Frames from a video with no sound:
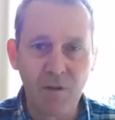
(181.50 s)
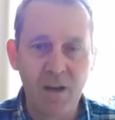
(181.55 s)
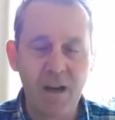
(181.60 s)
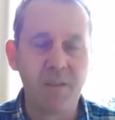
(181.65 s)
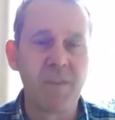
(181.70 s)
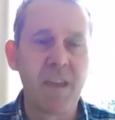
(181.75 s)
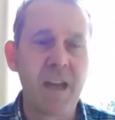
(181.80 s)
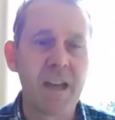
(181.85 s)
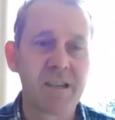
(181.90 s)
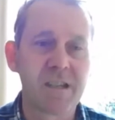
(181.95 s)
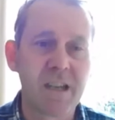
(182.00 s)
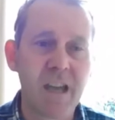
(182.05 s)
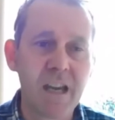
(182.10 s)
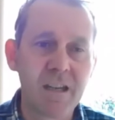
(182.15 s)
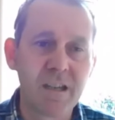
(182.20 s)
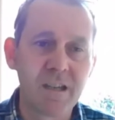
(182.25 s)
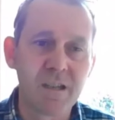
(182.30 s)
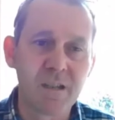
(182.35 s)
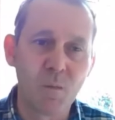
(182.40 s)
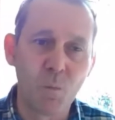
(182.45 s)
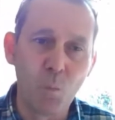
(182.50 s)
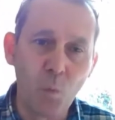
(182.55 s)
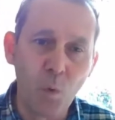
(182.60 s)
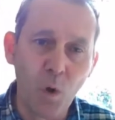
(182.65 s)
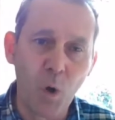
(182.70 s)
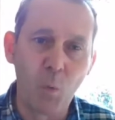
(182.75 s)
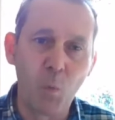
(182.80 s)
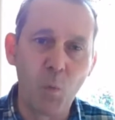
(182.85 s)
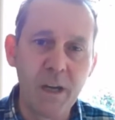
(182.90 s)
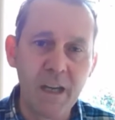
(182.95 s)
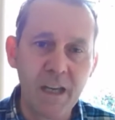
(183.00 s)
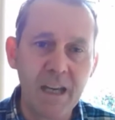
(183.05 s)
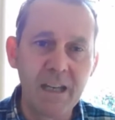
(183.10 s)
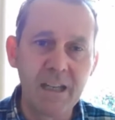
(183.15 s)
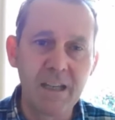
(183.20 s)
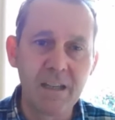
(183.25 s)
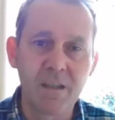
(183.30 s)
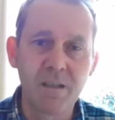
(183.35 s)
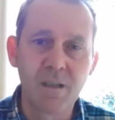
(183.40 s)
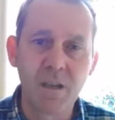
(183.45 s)
around that status and what we
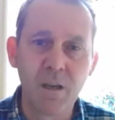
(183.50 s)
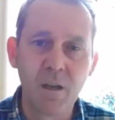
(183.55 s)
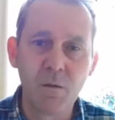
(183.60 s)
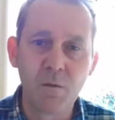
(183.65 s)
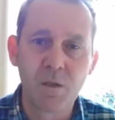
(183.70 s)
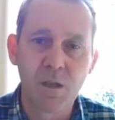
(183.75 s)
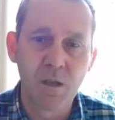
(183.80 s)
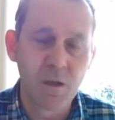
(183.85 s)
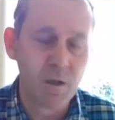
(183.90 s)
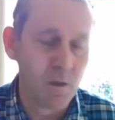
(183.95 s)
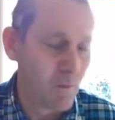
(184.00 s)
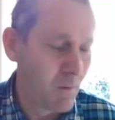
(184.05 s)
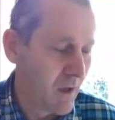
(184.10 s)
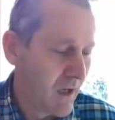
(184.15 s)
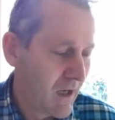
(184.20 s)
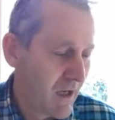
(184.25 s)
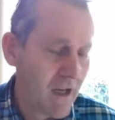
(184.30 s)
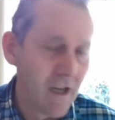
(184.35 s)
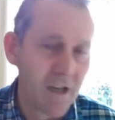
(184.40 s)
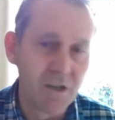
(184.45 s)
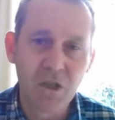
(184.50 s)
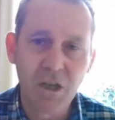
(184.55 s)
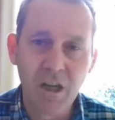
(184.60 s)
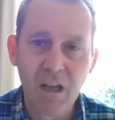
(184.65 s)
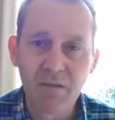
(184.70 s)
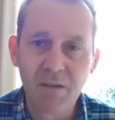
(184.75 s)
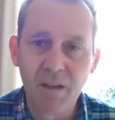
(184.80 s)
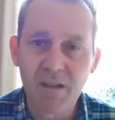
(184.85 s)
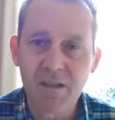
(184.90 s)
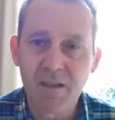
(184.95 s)
needed to do to achieve it.